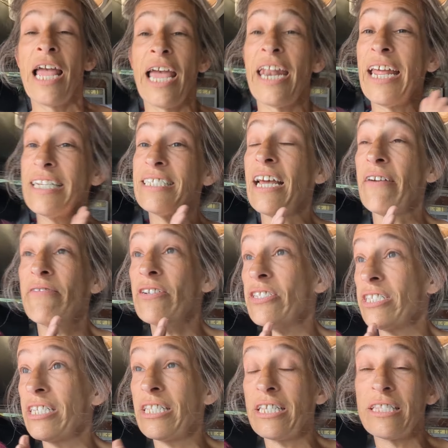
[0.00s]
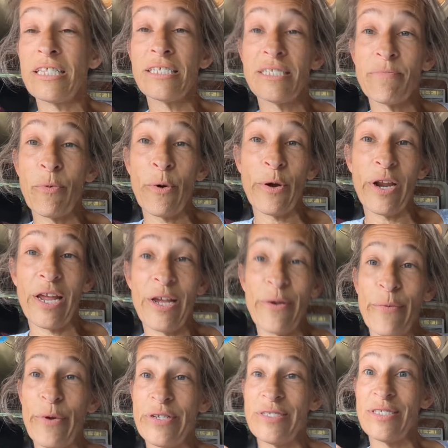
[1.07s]
And I definitely think this morning
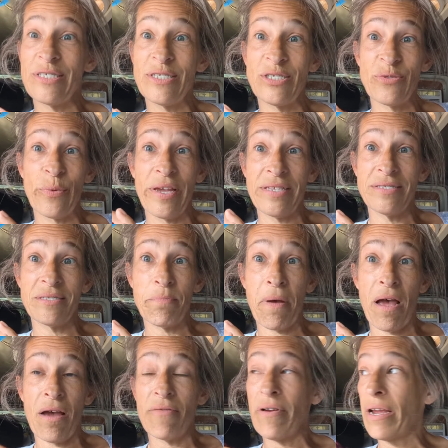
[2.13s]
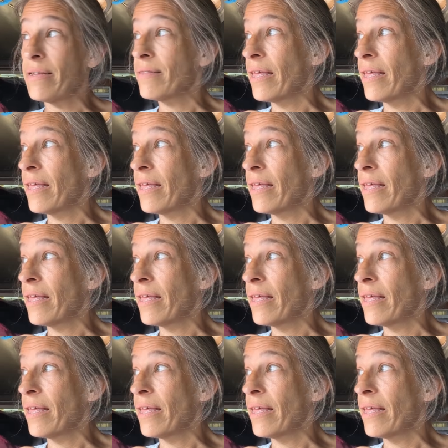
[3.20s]
was the sweet spot, right?